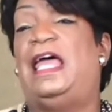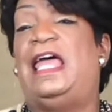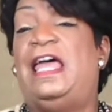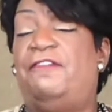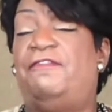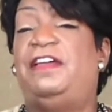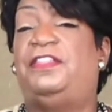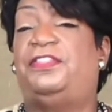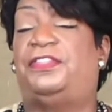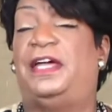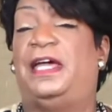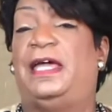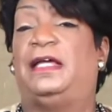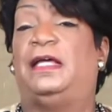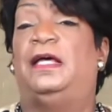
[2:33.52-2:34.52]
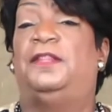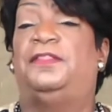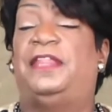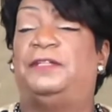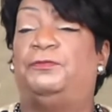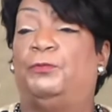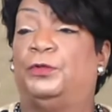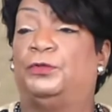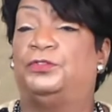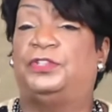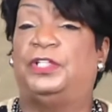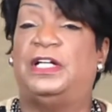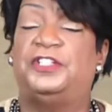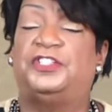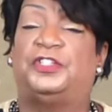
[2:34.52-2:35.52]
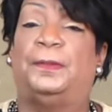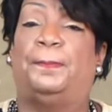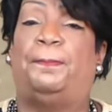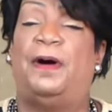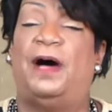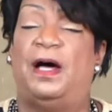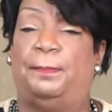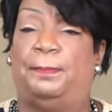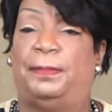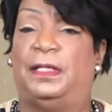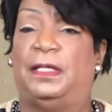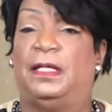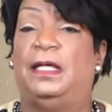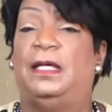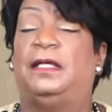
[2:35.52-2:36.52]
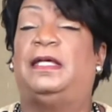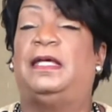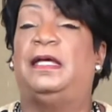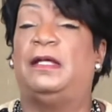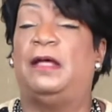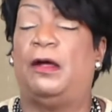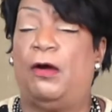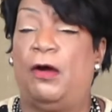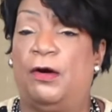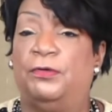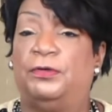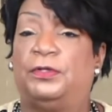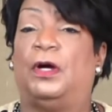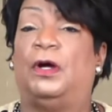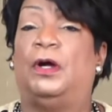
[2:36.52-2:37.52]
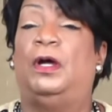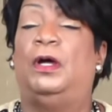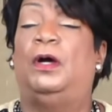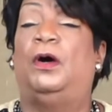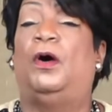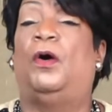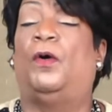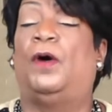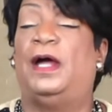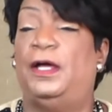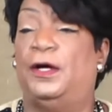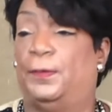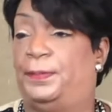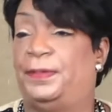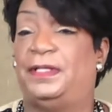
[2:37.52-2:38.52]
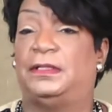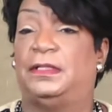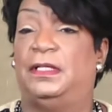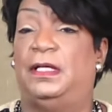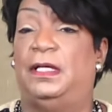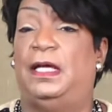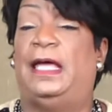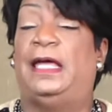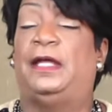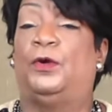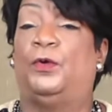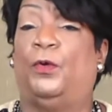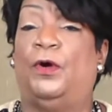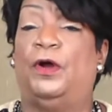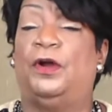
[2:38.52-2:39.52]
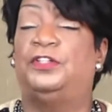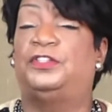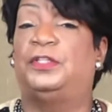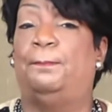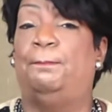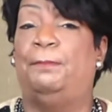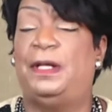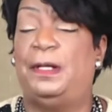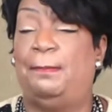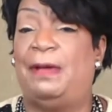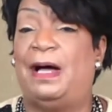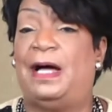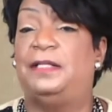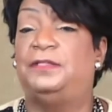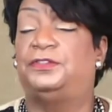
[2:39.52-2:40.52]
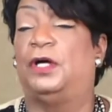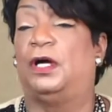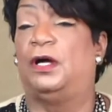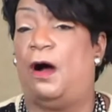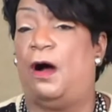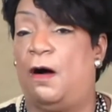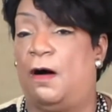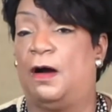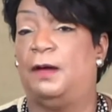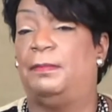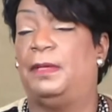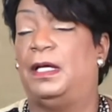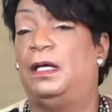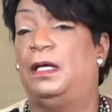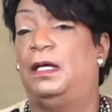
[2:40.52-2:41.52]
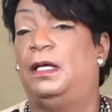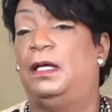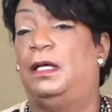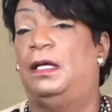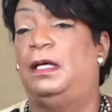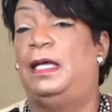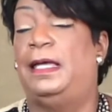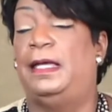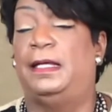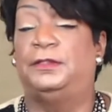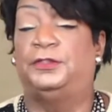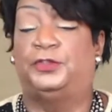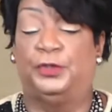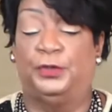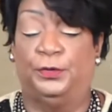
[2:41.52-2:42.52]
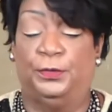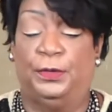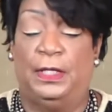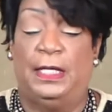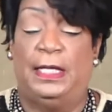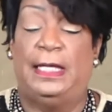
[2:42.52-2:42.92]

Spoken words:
Everything that will touch the public can hurt or help it. And in order to minimize the harm and to